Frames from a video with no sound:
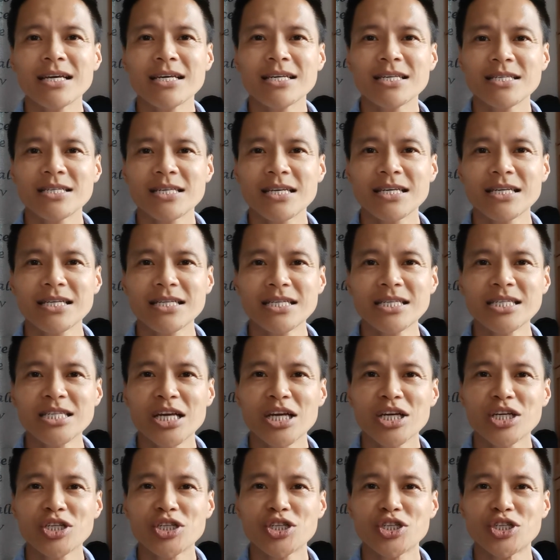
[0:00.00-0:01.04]
Since
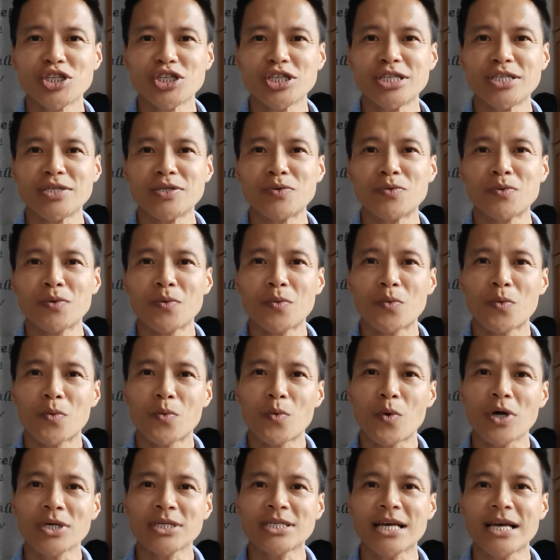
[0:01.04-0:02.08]
she
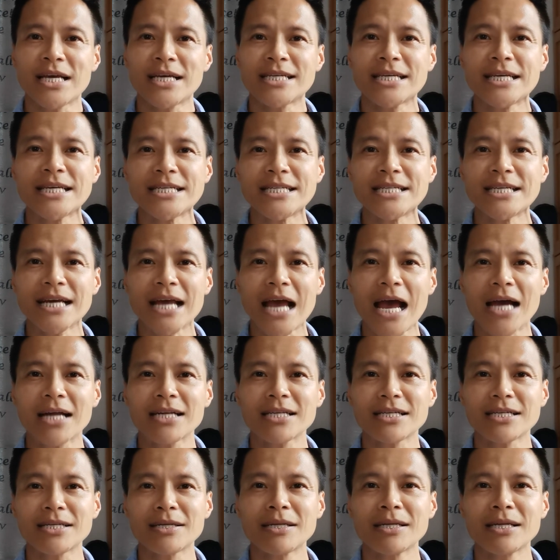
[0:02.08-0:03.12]
was a
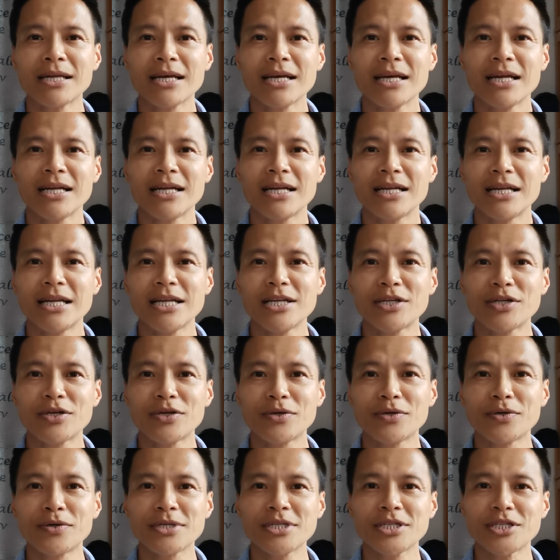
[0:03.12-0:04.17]
kindergarten
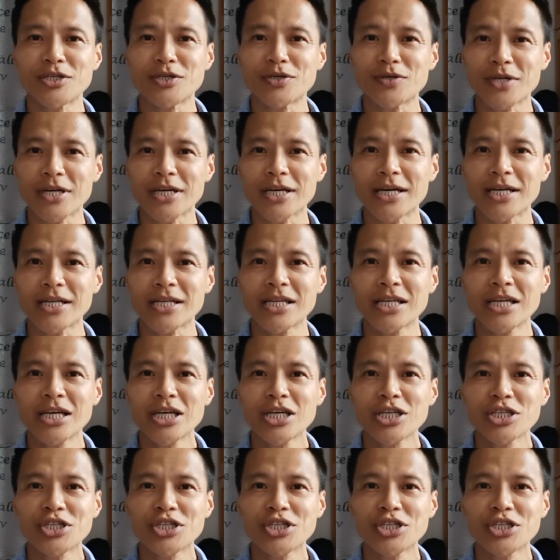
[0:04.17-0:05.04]
little student,